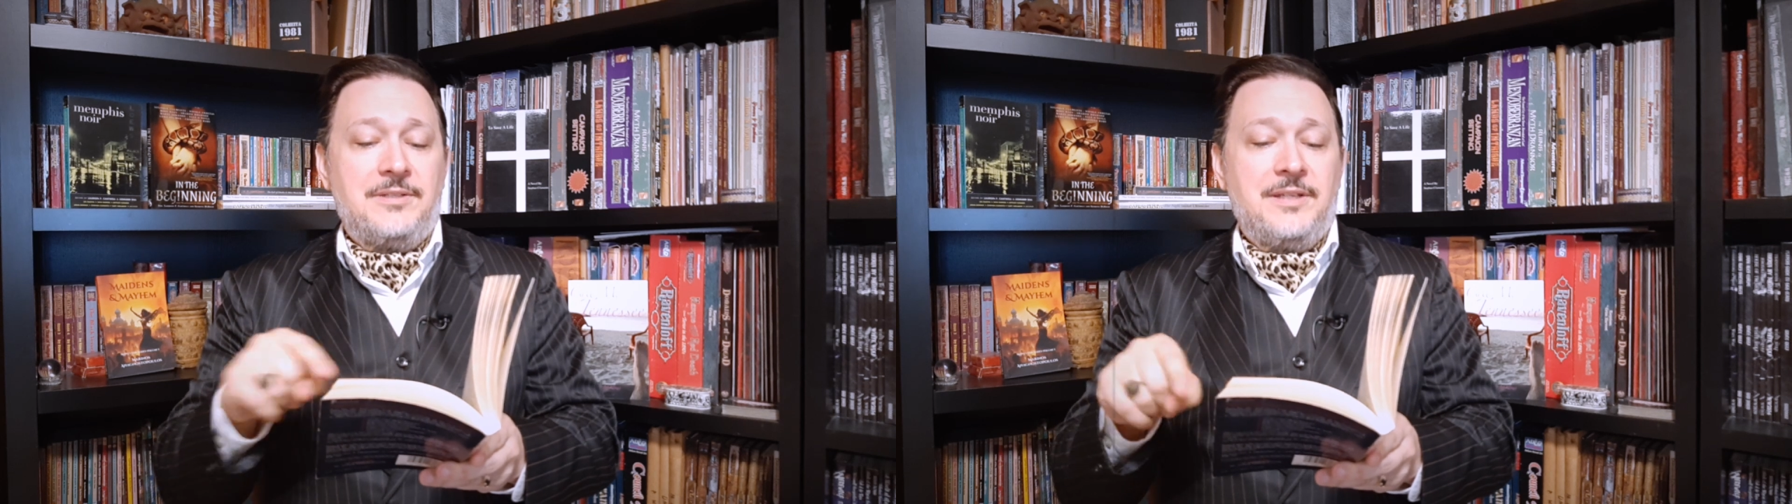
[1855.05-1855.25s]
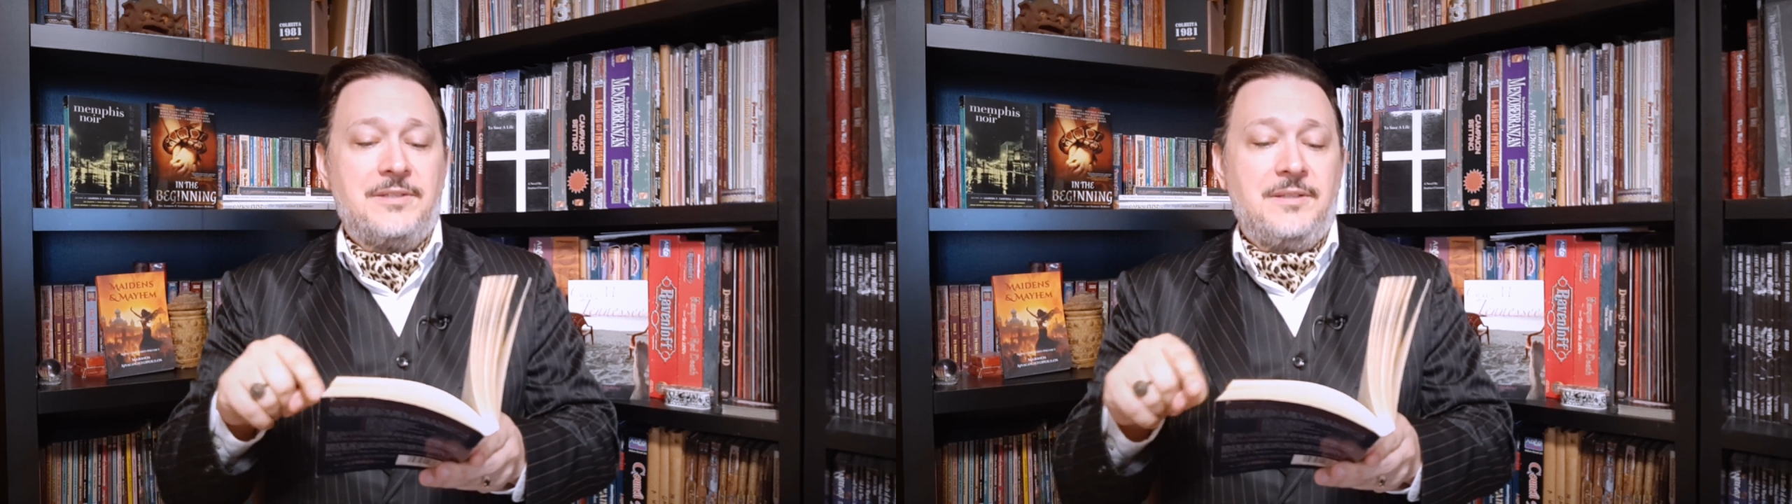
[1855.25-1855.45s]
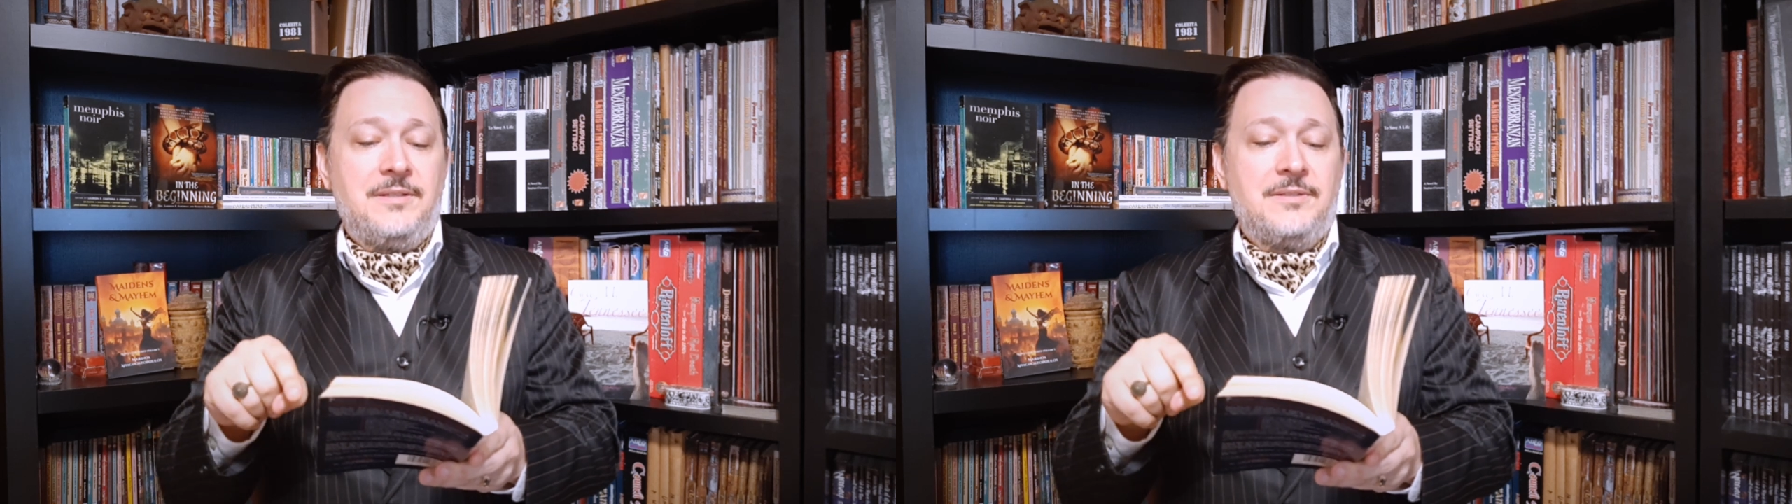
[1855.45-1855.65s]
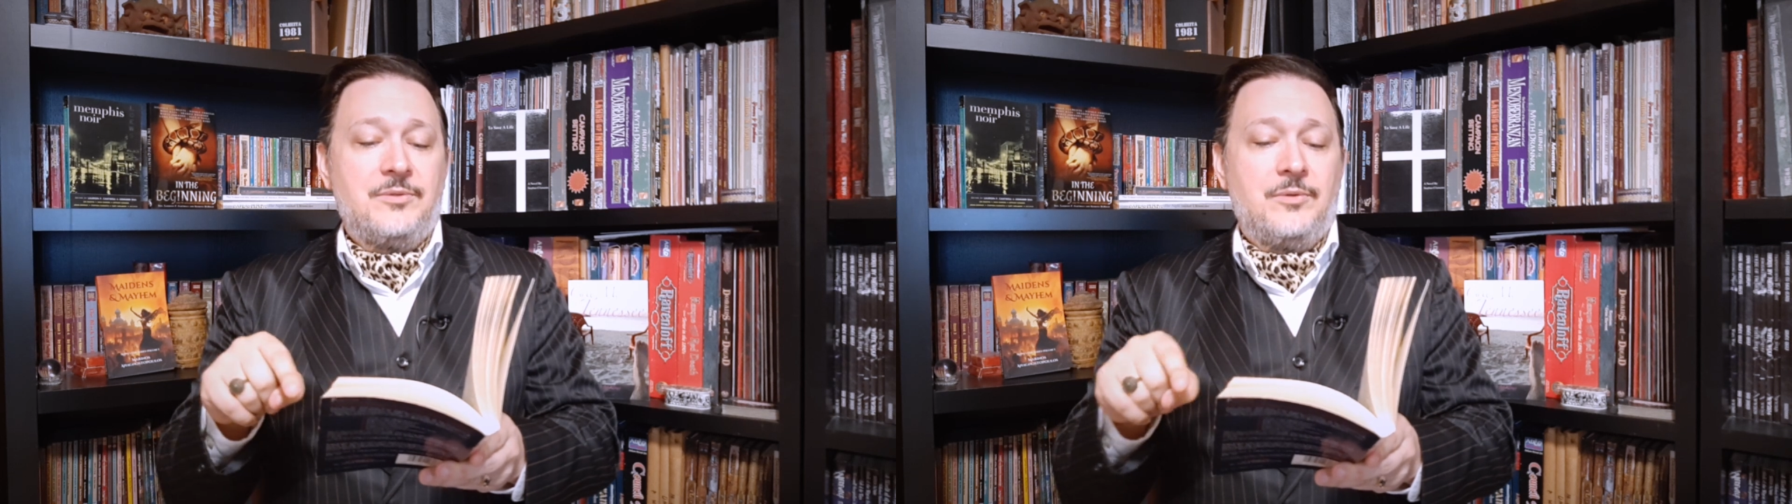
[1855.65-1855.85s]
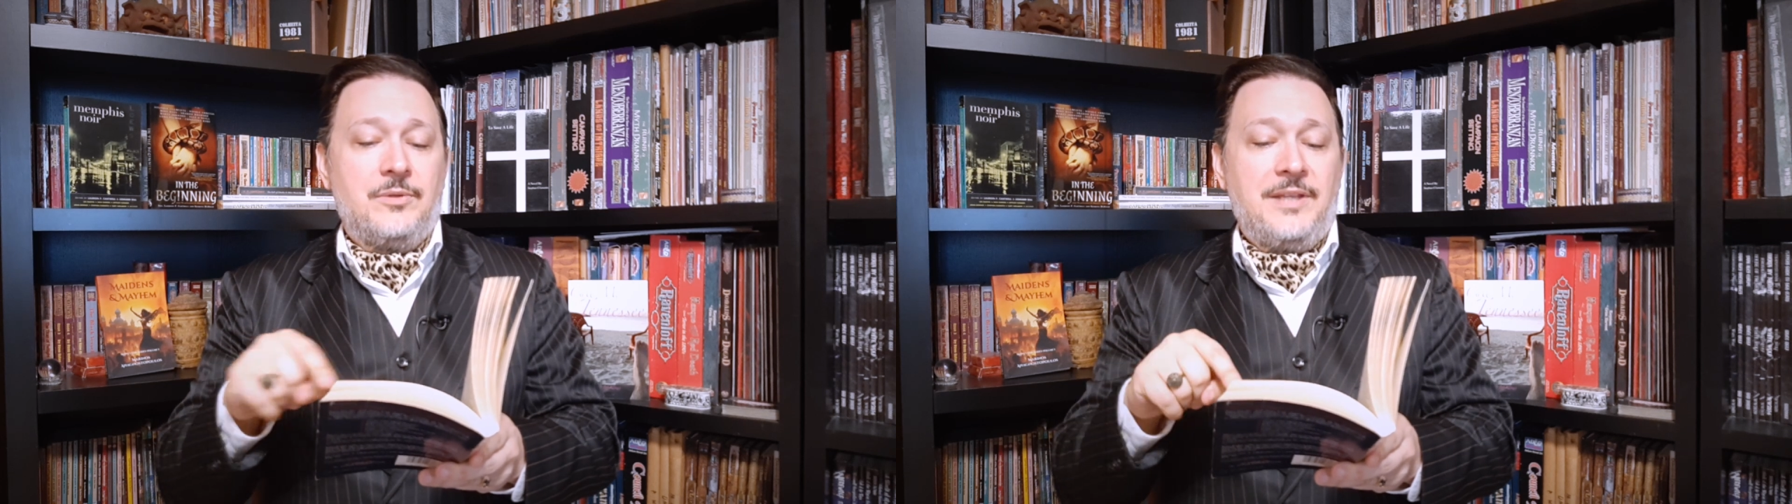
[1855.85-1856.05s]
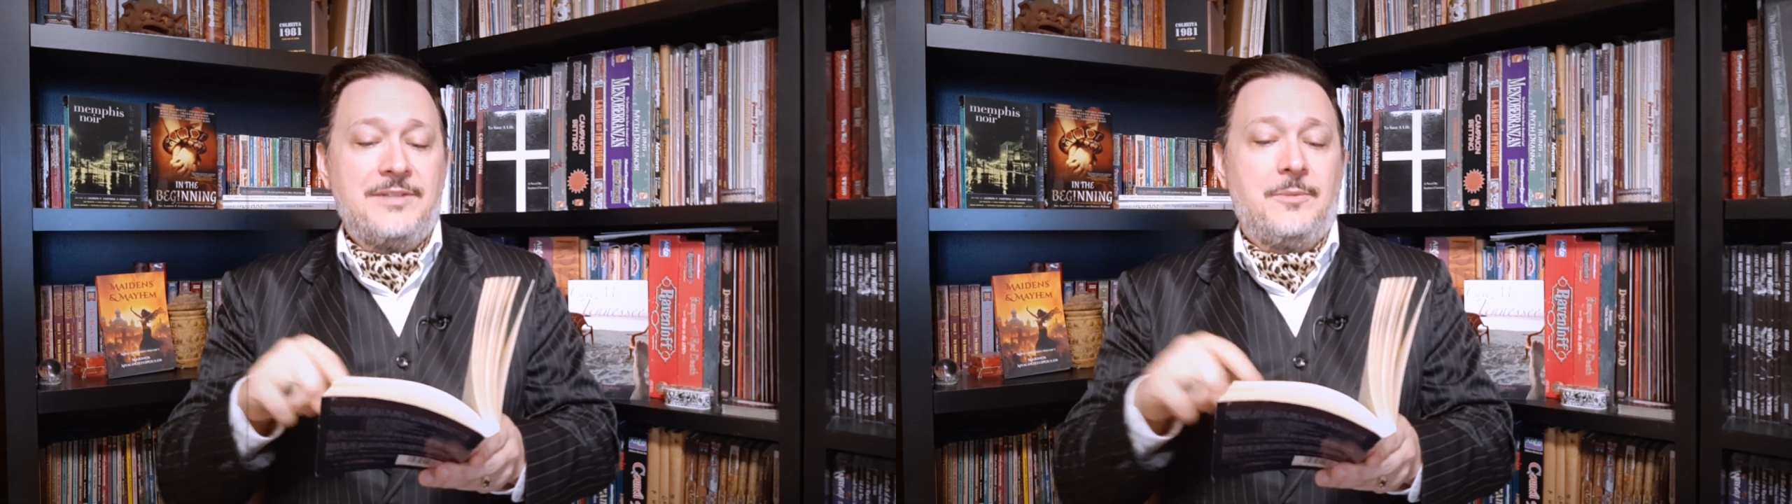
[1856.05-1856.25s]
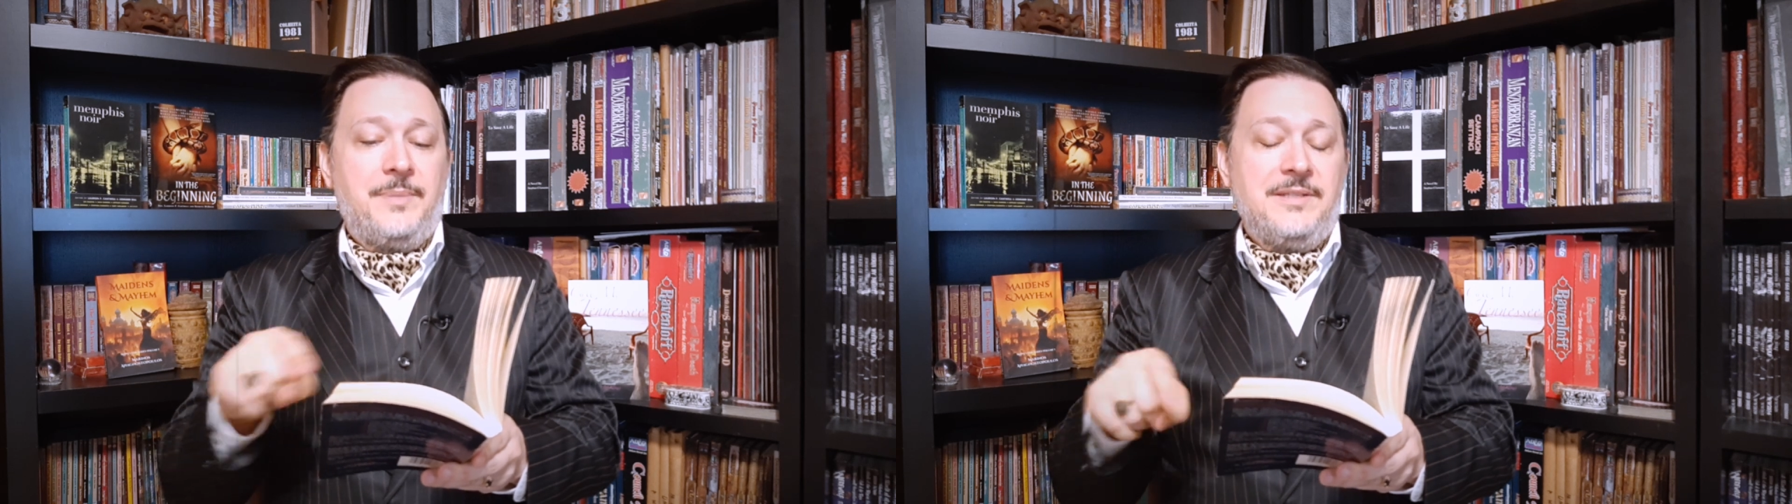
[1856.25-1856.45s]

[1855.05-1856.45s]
assistants or lesser